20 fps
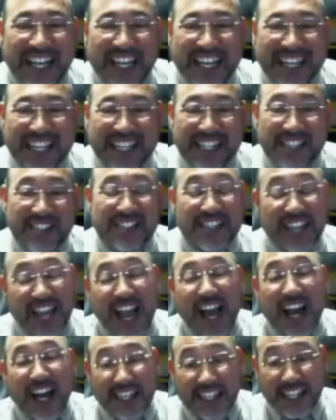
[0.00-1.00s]

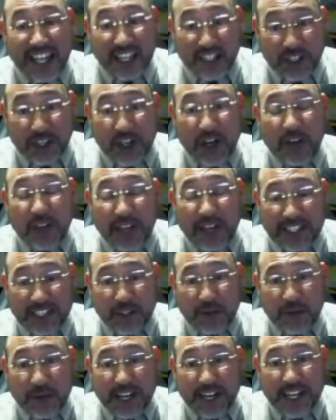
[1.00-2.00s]
Yeah, you know, that's
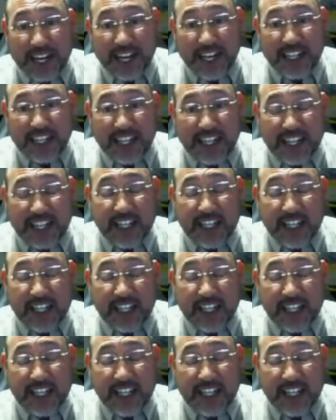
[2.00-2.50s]
a great idea.